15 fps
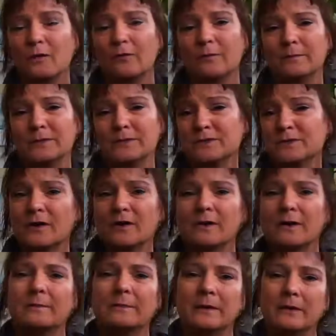from a
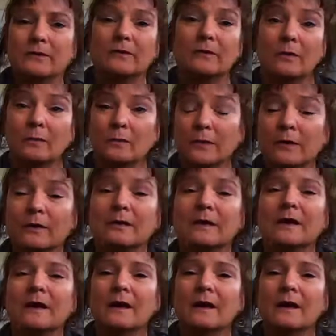startup into a real